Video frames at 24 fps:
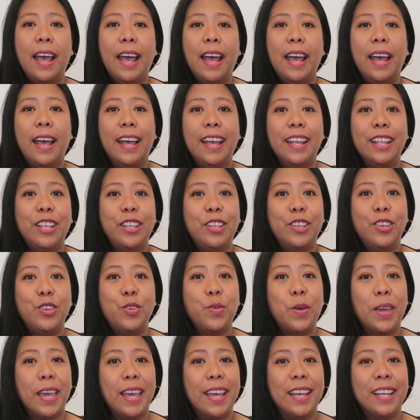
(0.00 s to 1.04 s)
and
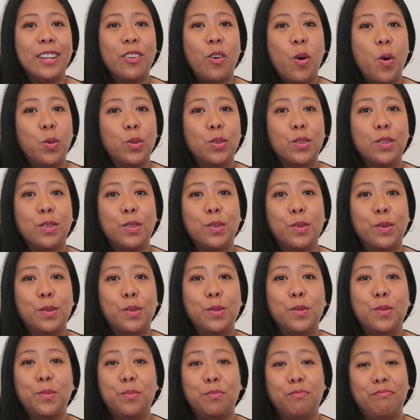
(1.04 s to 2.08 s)
you can
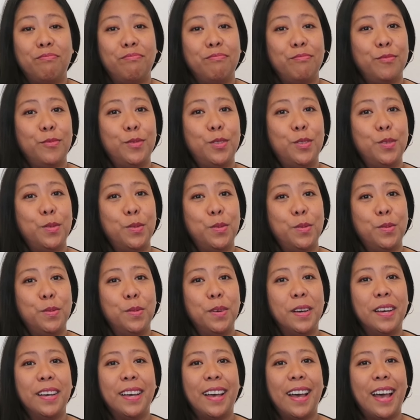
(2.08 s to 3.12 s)
also do
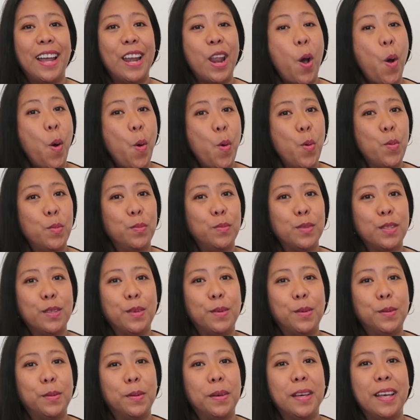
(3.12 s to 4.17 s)
at home,
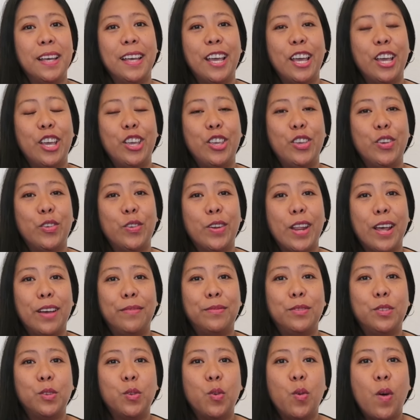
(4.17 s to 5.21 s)
so you don't
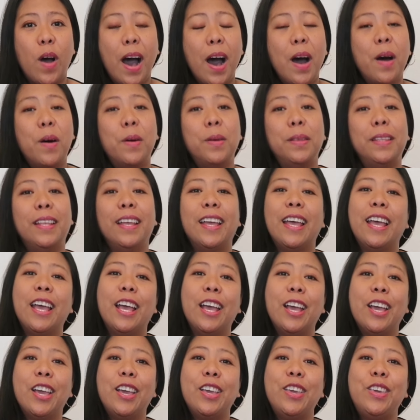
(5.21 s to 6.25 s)
have to go out.
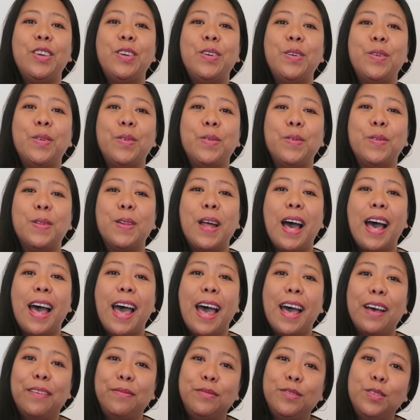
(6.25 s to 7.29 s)
You
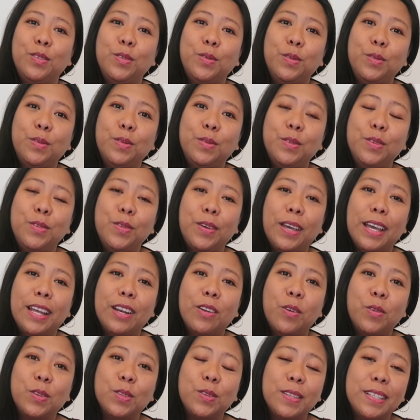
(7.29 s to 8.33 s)
can
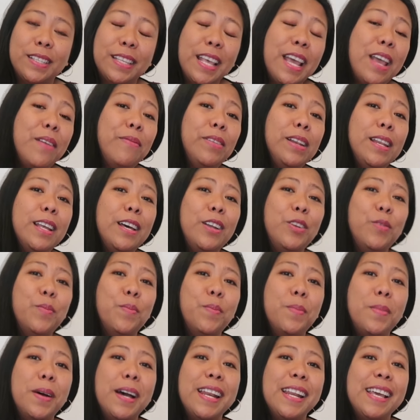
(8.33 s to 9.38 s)
also save a lot of
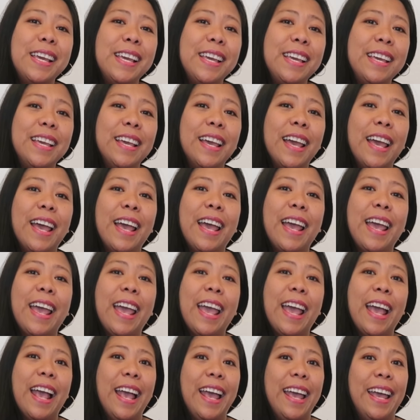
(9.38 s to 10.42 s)
money,
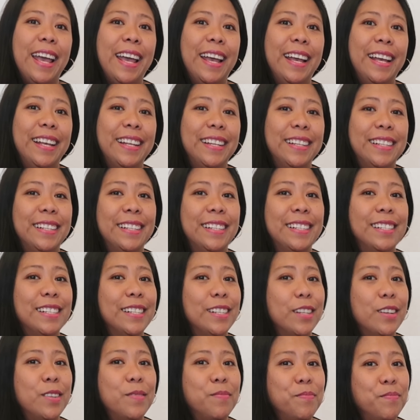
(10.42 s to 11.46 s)
and
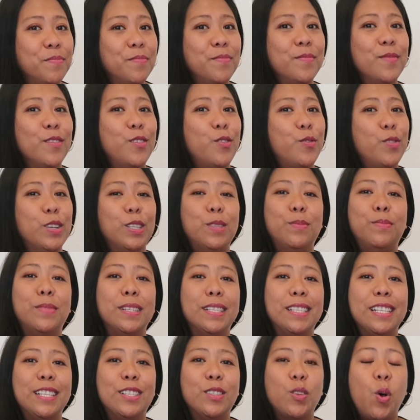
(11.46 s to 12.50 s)

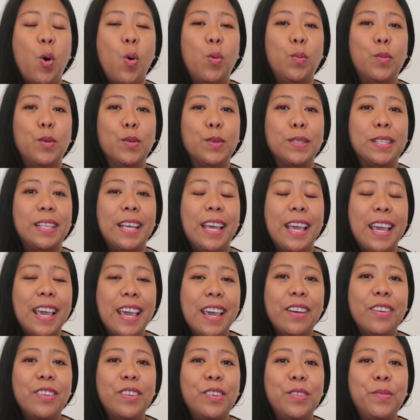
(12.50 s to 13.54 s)
Christmas is almost
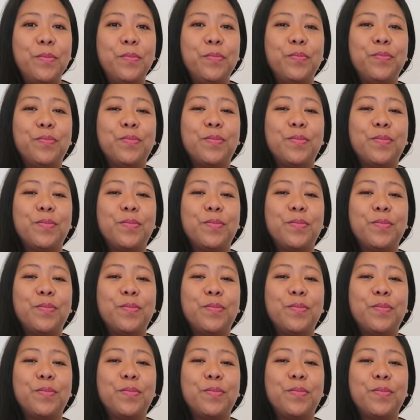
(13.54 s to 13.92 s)
here,